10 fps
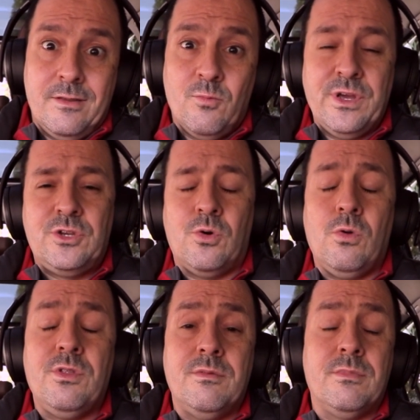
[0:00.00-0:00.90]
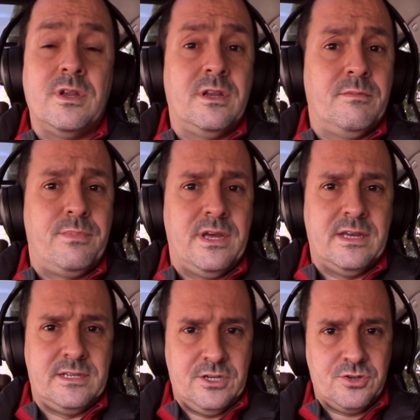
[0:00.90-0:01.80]
we told them, but they didn't pay
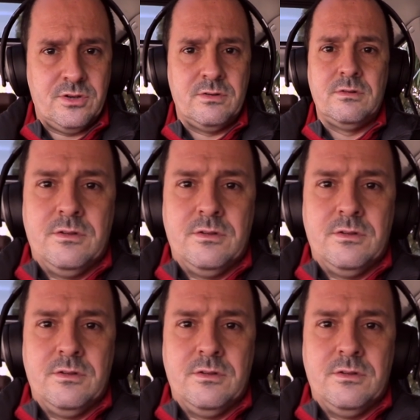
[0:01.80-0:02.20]
attention.